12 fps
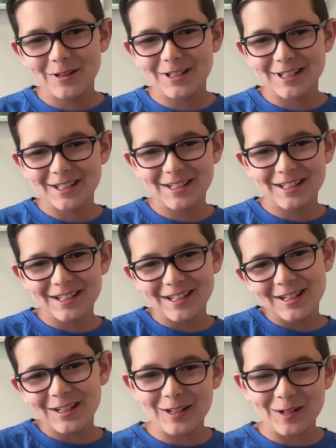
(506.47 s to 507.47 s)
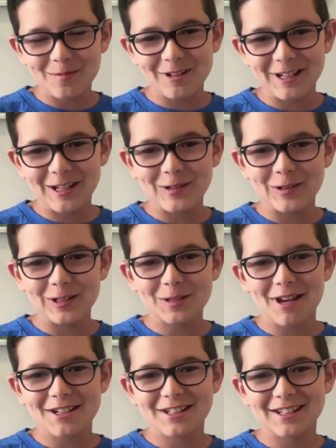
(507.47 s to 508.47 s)
Which is pretty cool,
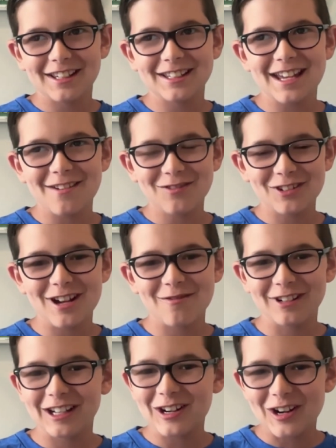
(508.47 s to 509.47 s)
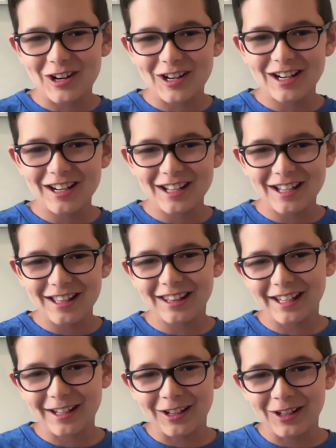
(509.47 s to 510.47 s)
especially because after every card,
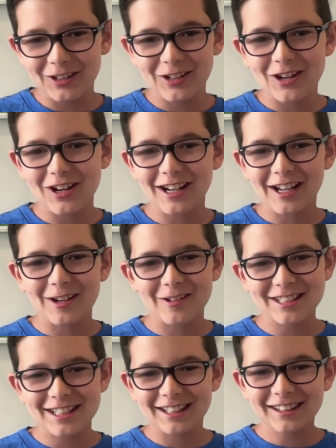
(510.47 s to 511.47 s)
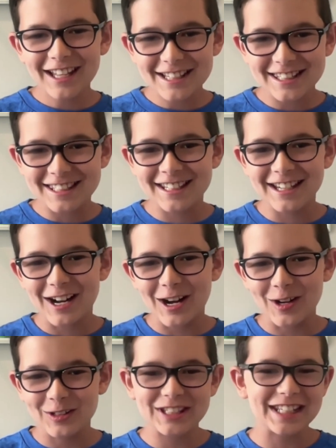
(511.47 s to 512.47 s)
like a good card, I always say, let's
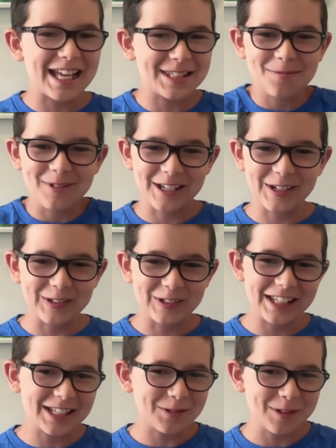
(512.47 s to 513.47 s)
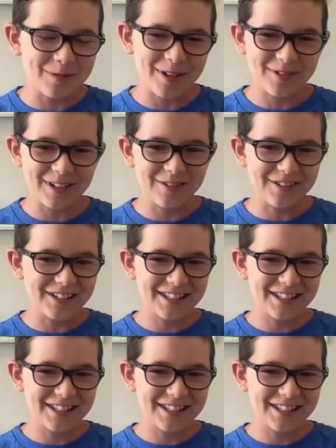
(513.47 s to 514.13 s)
go. So that's pretty cool. That's one of my favorites.